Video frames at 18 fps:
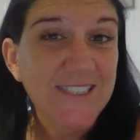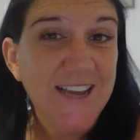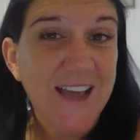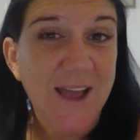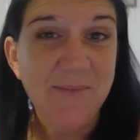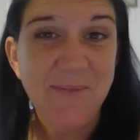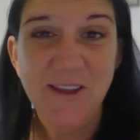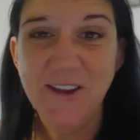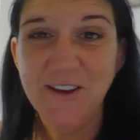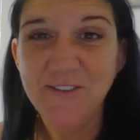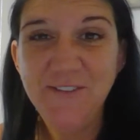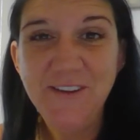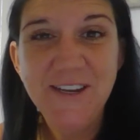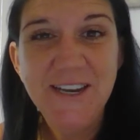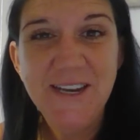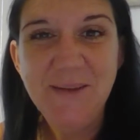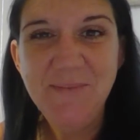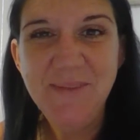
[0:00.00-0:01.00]
I'm here if
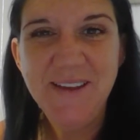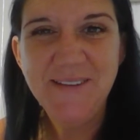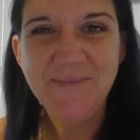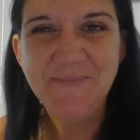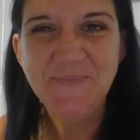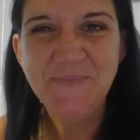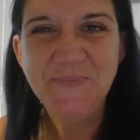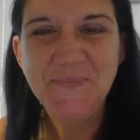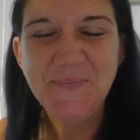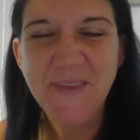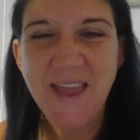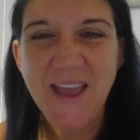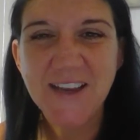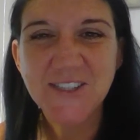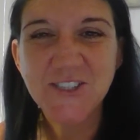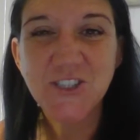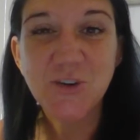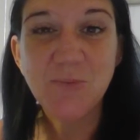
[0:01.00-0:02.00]
you need me.
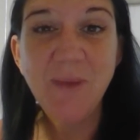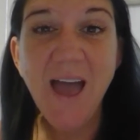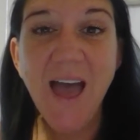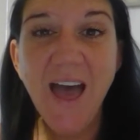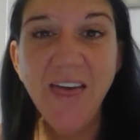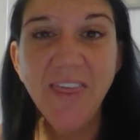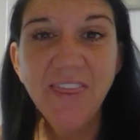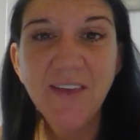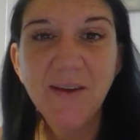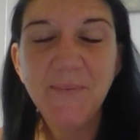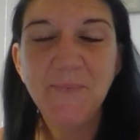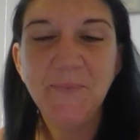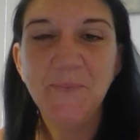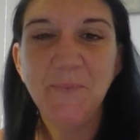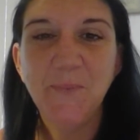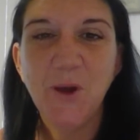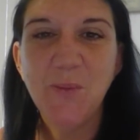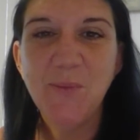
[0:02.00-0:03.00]
Extra Math,
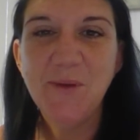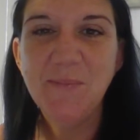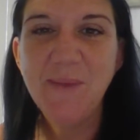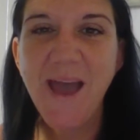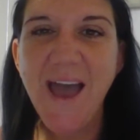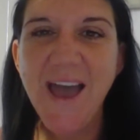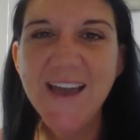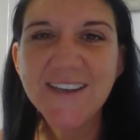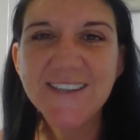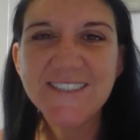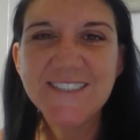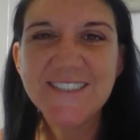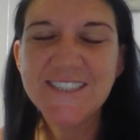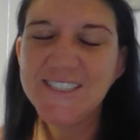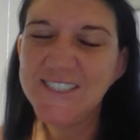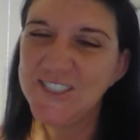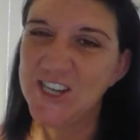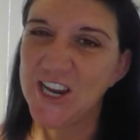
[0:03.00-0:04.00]
Moby Max,
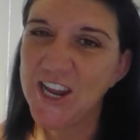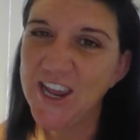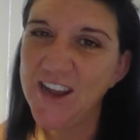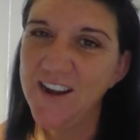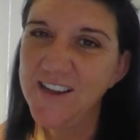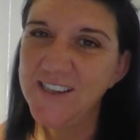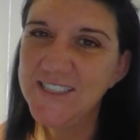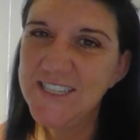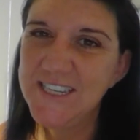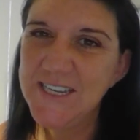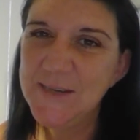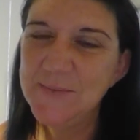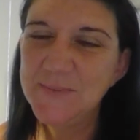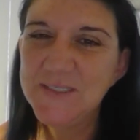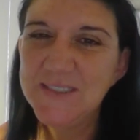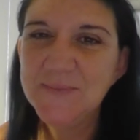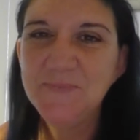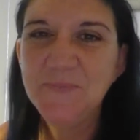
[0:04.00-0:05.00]
check in on
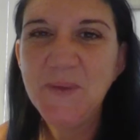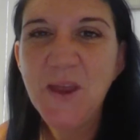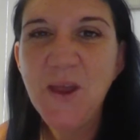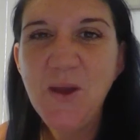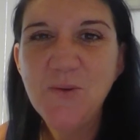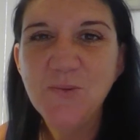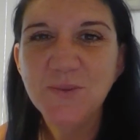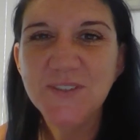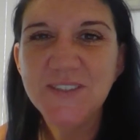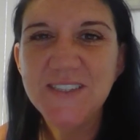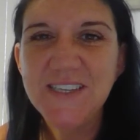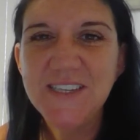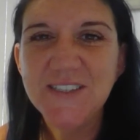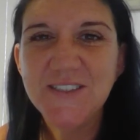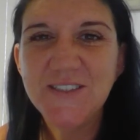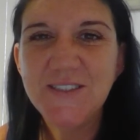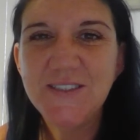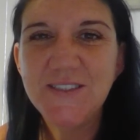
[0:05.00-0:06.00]
Teams. We'll see
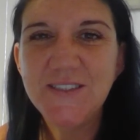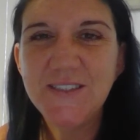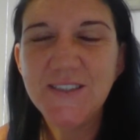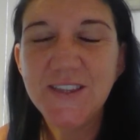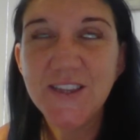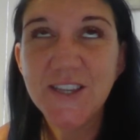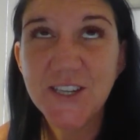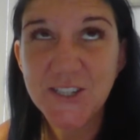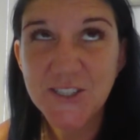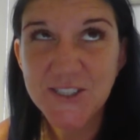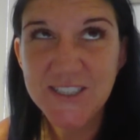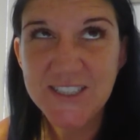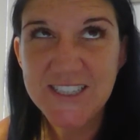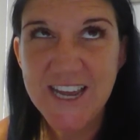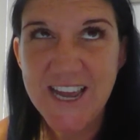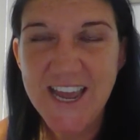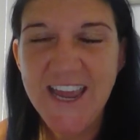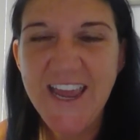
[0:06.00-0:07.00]
you
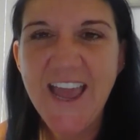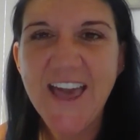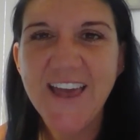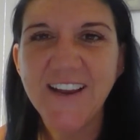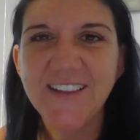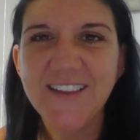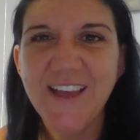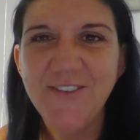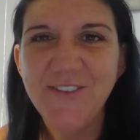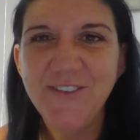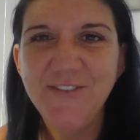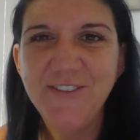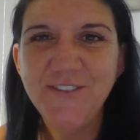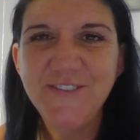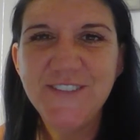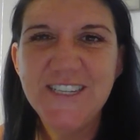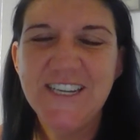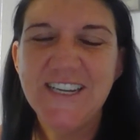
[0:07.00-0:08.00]
Thursday at
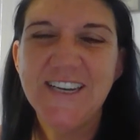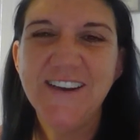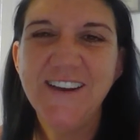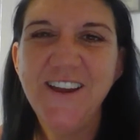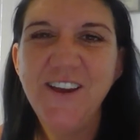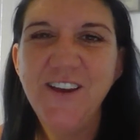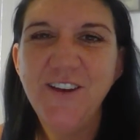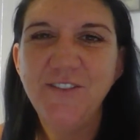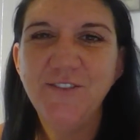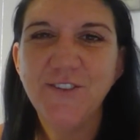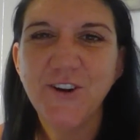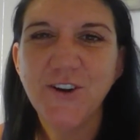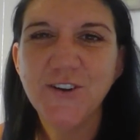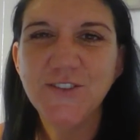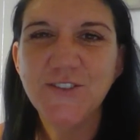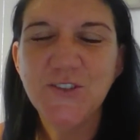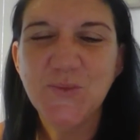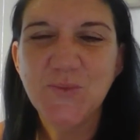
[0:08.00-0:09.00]
11:15 for
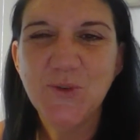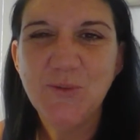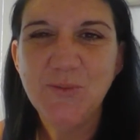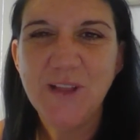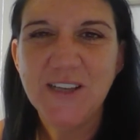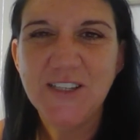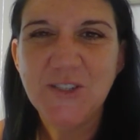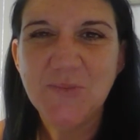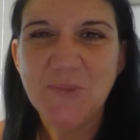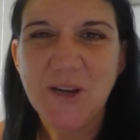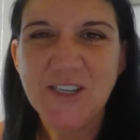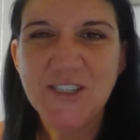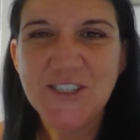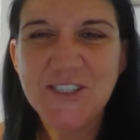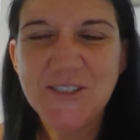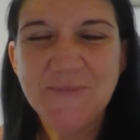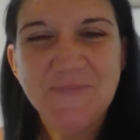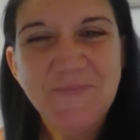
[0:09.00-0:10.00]
our Zoom Room Lunch
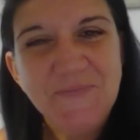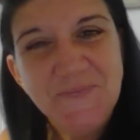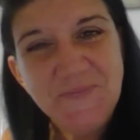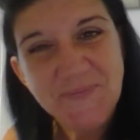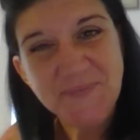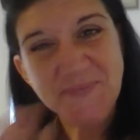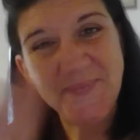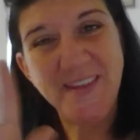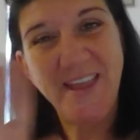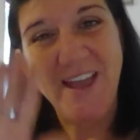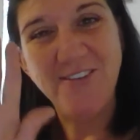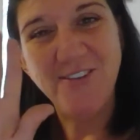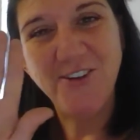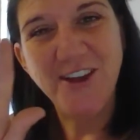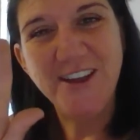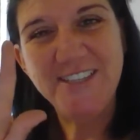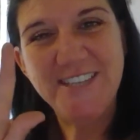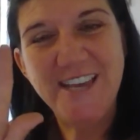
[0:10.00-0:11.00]
Bunch. Have a
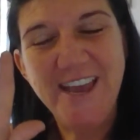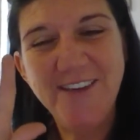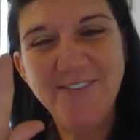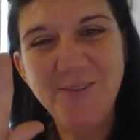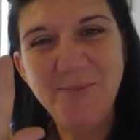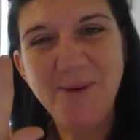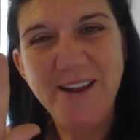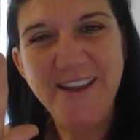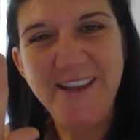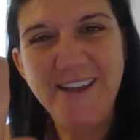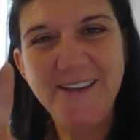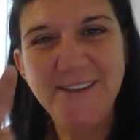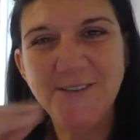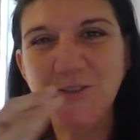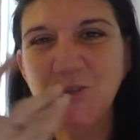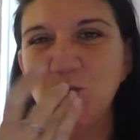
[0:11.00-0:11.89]
great day, everybody.